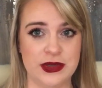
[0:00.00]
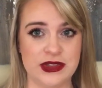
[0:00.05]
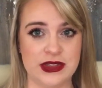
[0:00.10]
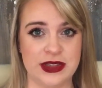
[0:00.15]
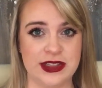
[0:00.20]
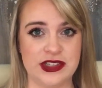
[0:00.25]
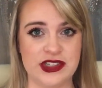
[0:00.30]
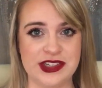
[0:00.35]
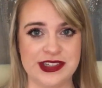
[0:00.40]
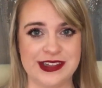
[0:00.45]
So
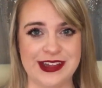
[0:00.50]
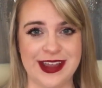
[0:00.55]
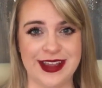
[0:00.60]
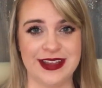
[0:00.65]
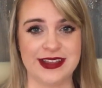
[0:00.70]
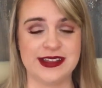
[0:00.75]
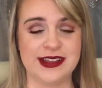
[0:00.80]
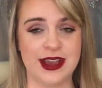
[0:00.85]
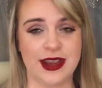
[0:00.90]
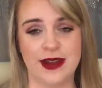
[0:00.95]
let's just take
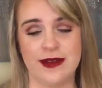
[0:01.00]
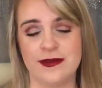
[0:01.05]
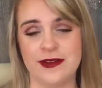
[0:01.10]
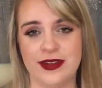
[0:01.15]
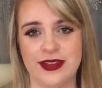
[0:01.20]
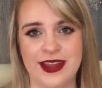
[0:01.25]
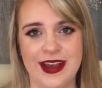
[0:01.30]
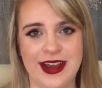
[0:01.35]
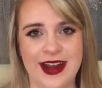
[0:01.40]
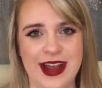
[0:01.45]
a second
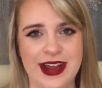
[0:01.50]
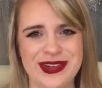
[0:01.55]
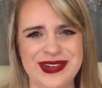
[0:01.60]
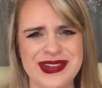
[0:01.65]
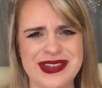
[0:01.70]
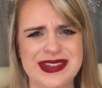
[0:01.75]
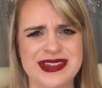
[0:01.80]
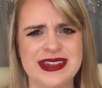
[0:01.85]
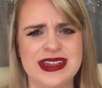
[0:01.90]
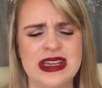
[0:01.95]
for that. I
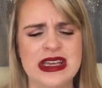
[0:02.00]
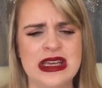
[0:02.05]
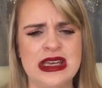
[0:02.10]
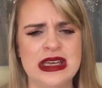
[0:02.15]
just,